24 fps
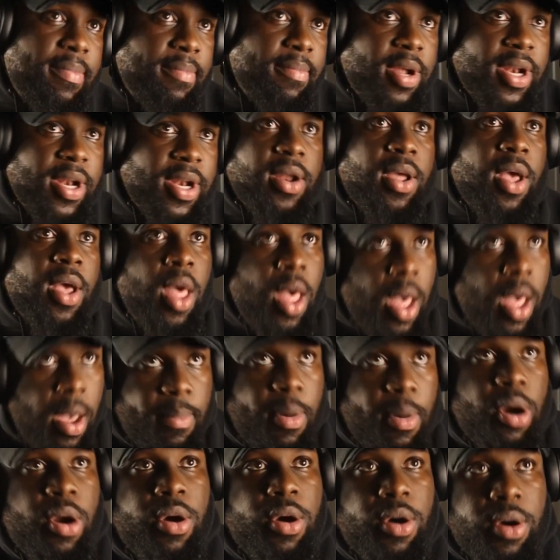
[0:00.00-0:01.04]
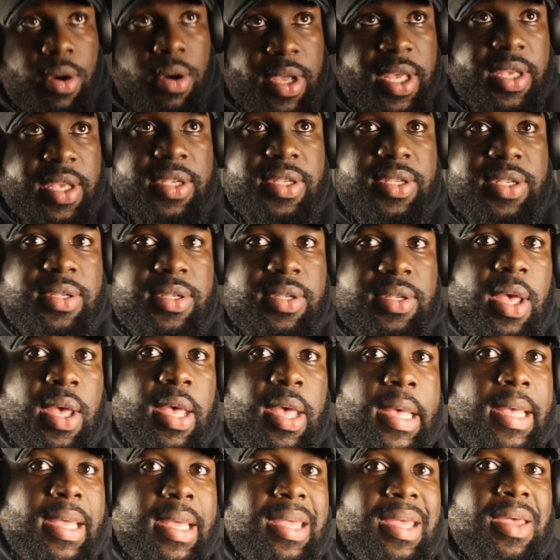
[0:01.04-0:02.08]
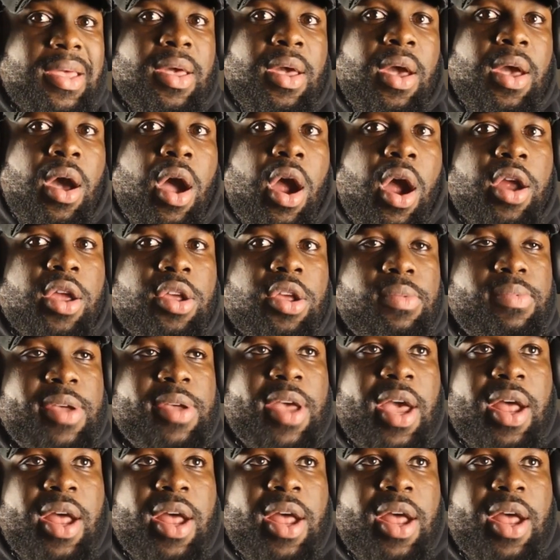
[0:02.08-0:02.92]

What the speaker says: But then Borough is arguably